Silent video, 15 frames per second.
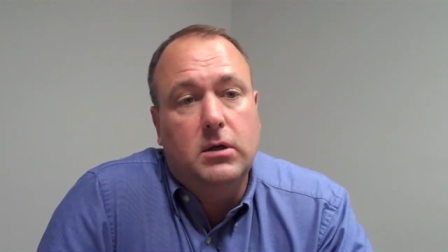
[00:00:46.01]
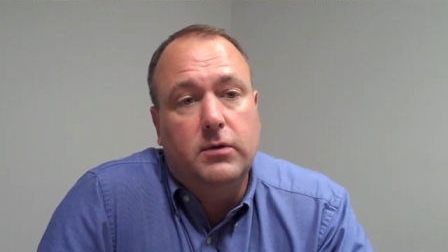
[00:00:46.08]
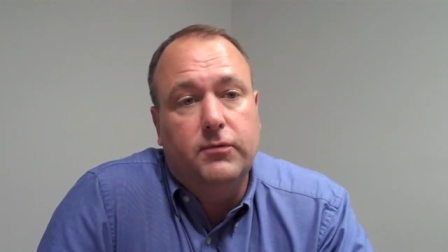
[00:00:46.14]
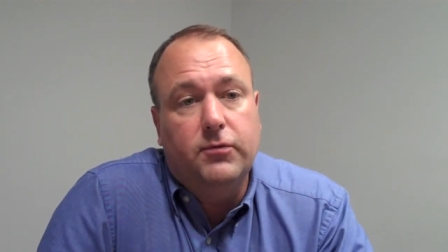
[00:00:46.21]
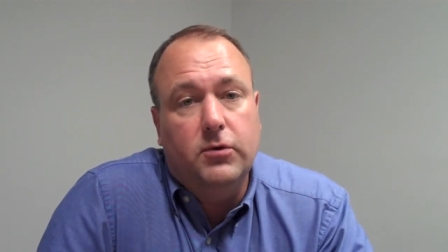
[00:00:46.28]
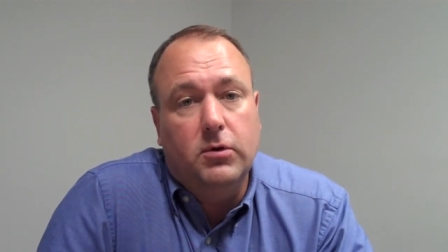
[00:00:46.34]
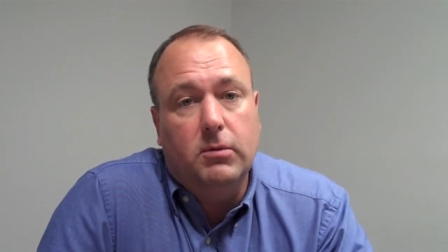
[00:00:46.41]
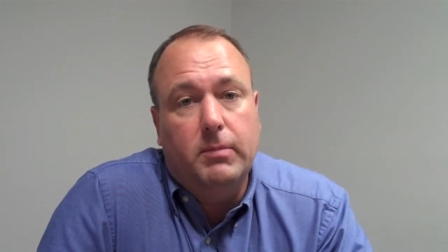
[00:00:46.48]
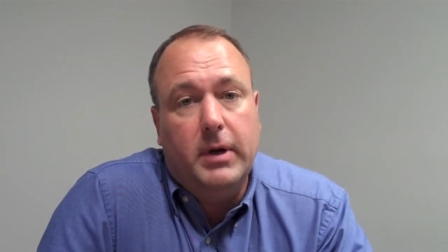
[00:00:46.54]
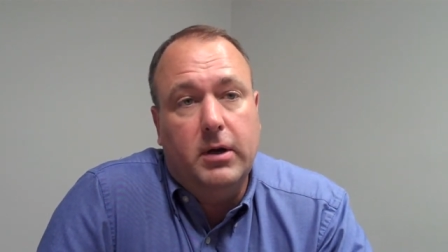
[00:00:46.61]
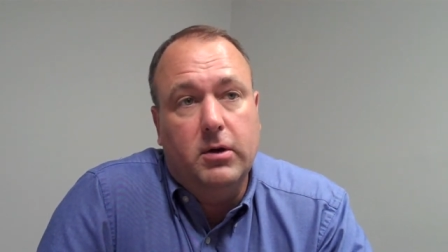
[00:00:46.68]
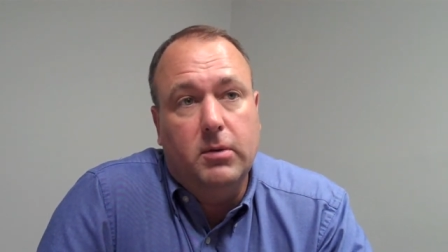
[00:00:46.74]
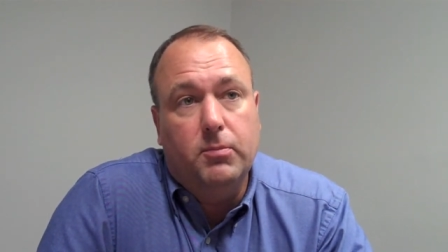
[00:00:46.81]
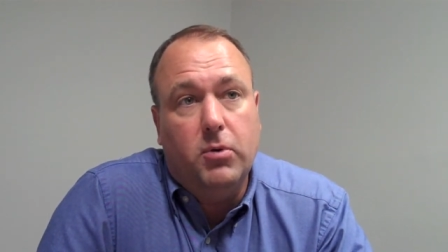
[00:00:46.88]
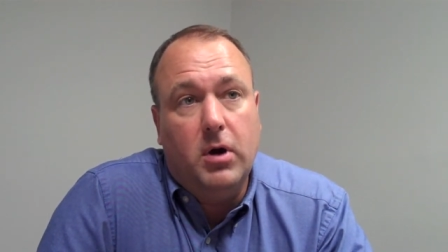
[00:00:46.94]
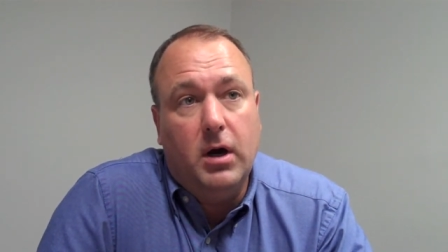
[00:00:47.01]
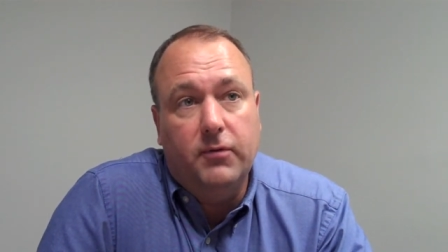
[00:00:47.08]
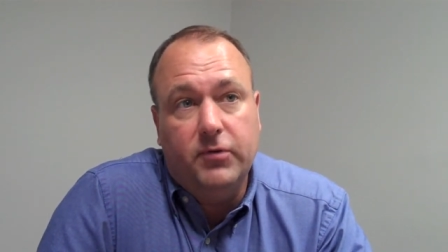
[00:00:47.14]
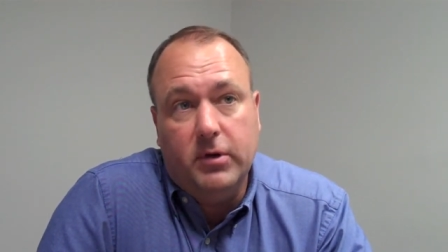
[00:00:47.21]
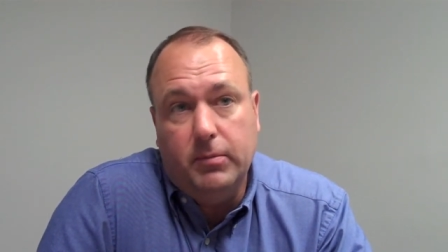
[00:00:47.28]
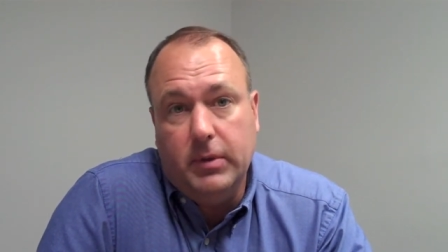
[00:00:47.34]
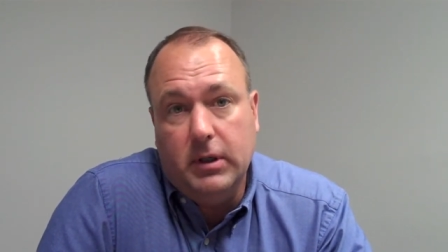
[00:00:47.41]
for better
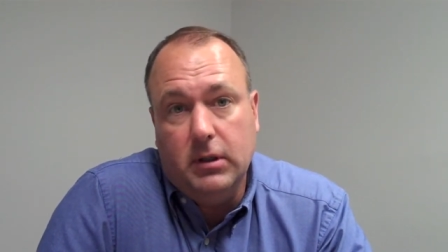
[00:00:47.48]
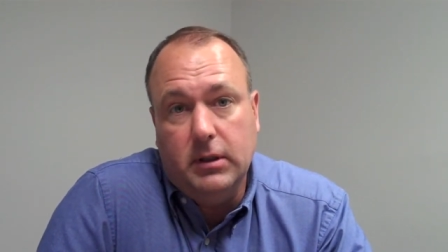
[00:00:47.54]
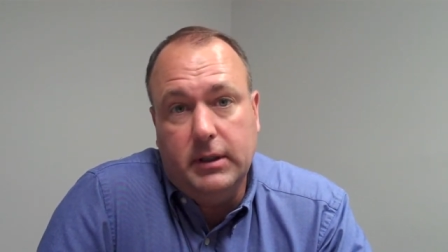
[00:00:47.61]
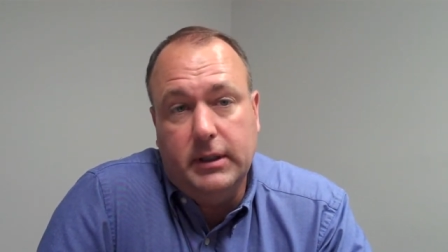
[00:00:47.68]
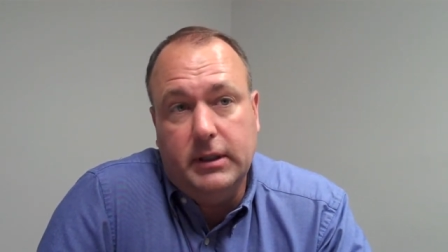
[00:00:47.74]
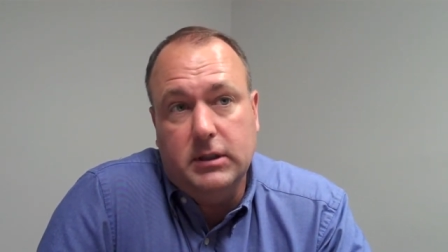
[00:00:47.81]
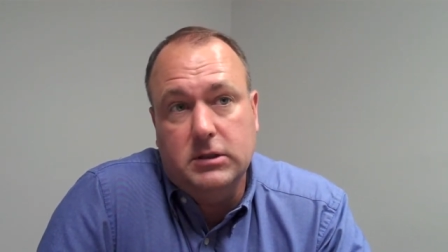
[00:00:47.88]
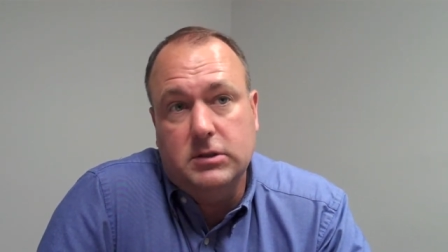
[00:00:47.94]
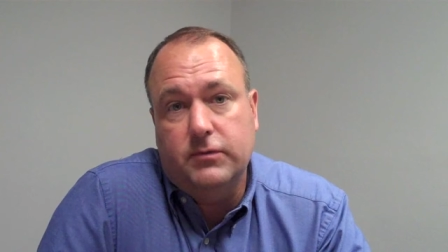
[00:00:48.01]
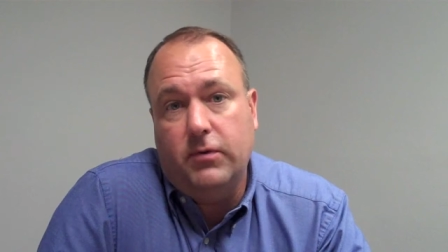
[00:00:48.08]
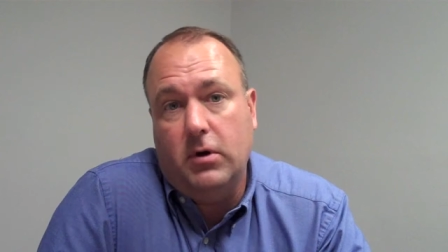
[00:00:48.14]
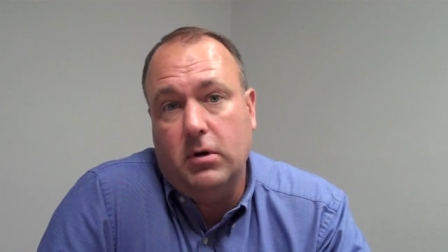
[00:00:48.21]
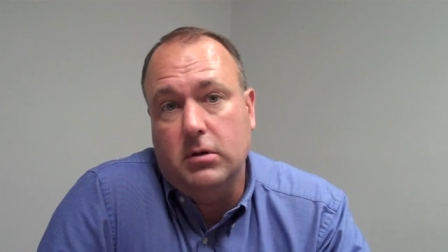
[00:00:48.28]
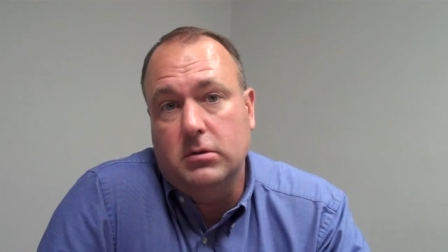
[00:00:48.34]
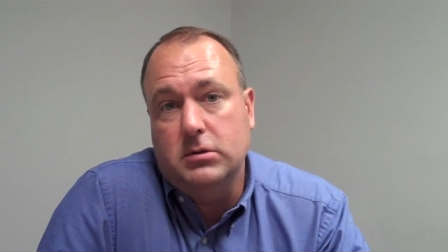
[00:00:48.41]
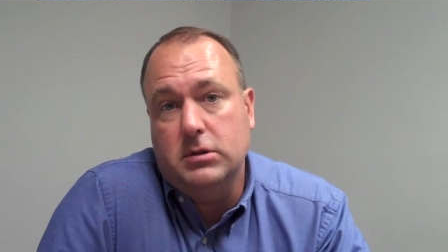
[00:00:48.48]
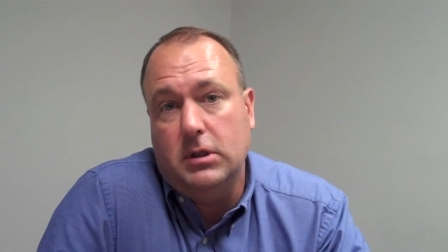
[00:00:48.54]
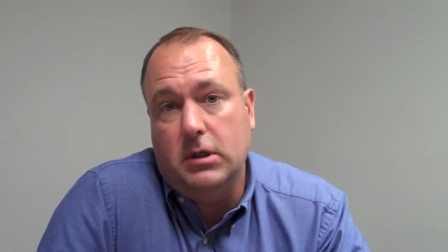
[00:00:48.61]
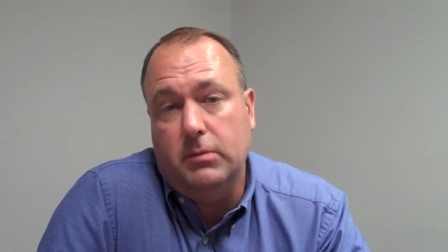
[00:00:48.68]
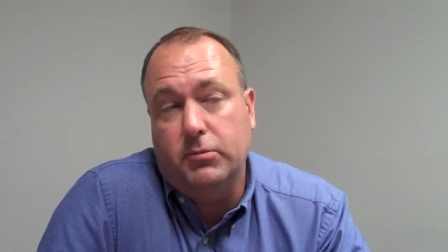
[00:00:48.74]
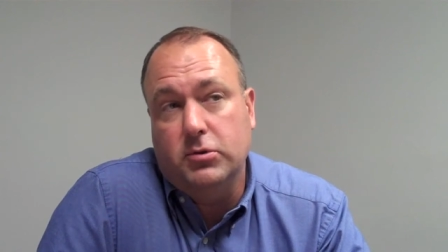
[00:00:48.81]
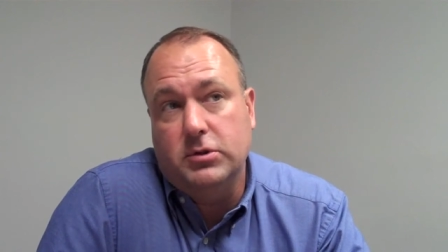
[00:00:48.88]
profitability as far as uh,
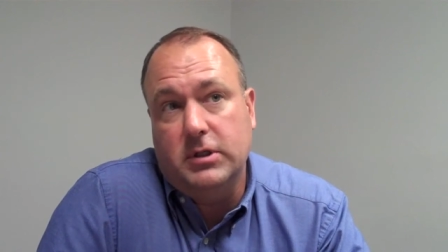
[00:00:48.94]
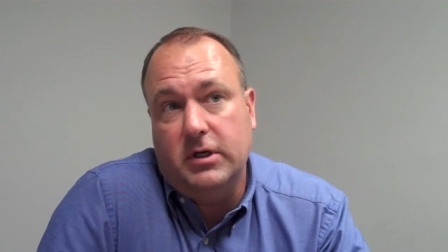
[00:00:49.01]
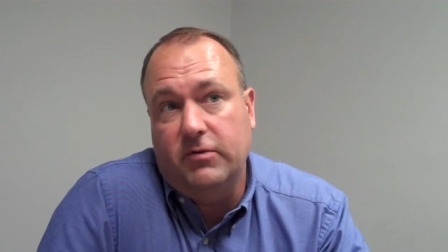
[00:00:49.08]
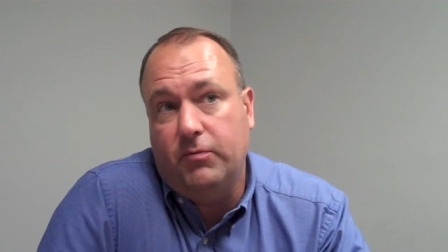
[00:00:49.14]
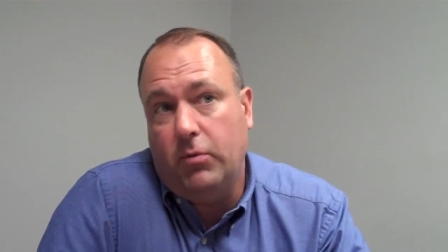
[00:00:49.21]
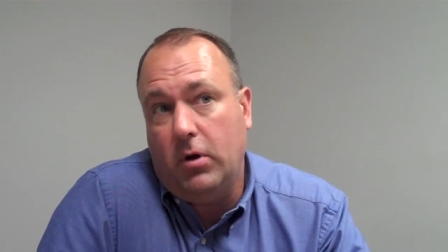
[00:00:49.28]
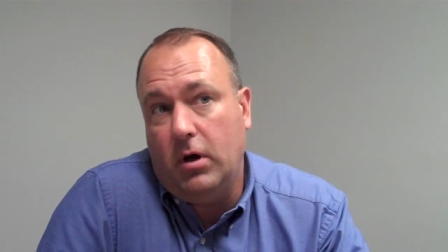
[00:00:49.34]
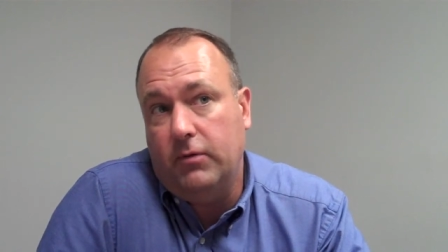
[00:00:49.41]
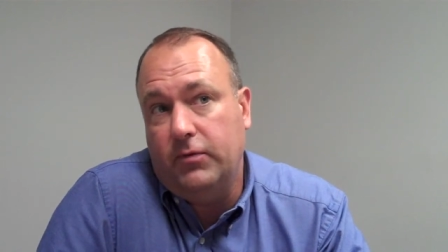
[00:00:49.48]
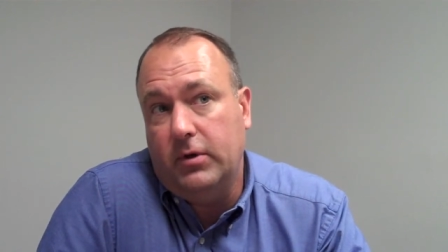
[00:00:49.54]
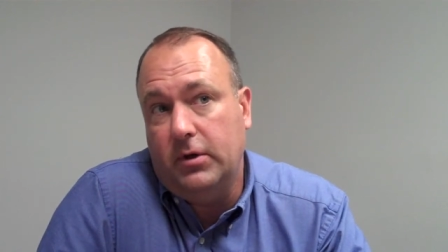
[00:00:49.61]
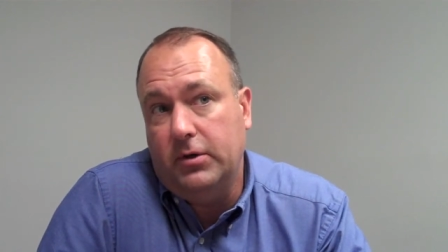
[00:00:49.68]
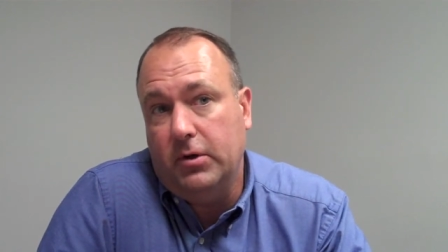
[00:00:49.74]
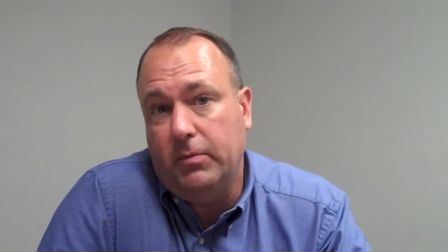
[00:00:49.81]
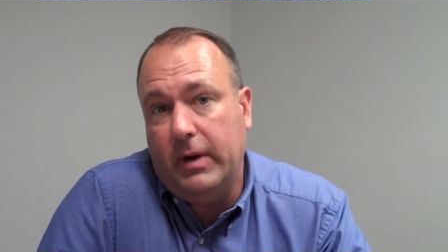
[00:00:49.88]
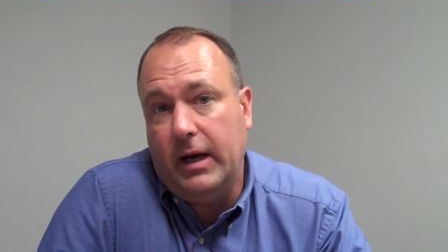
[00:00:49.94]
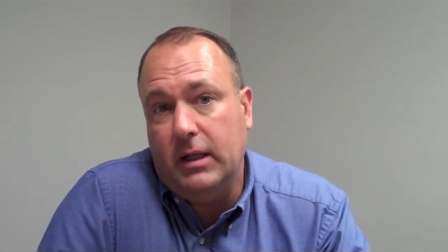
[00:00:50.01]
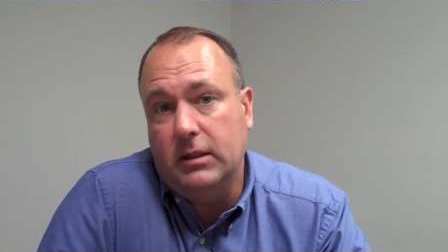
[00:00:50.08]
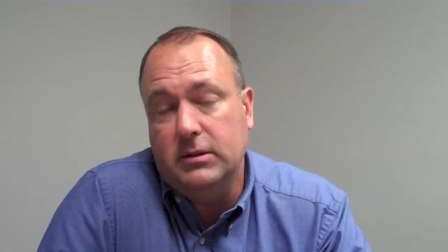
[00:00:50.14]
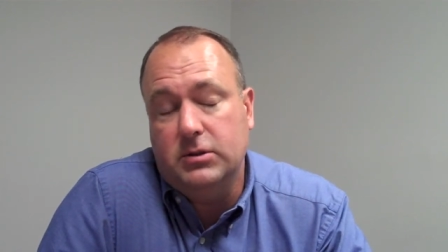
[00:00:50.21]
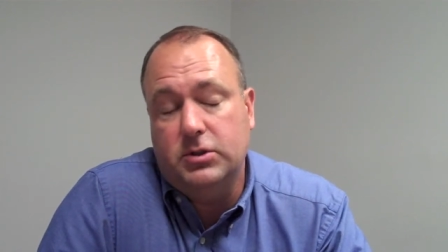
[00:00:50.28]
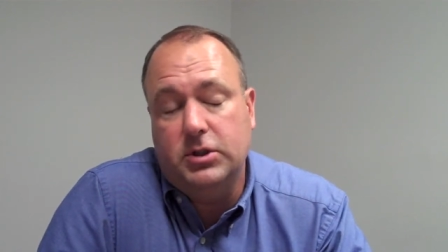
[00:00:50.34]
percent of profit on your
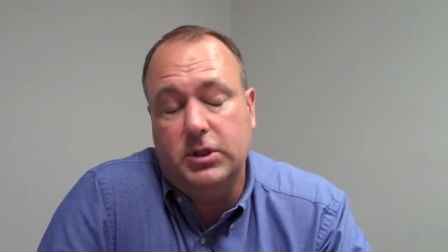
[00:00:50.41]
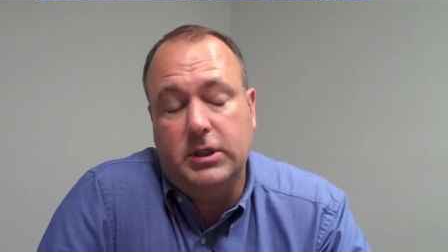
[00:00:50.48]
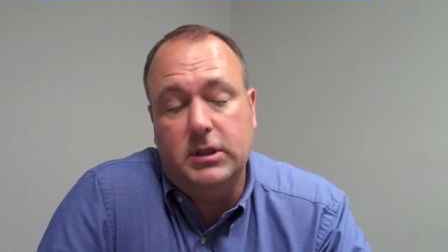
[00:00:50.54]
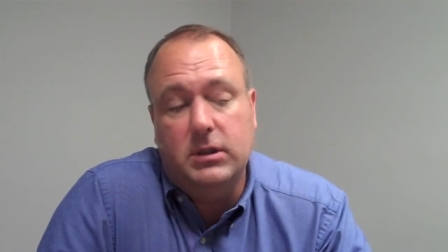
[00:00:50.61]
balance sheet.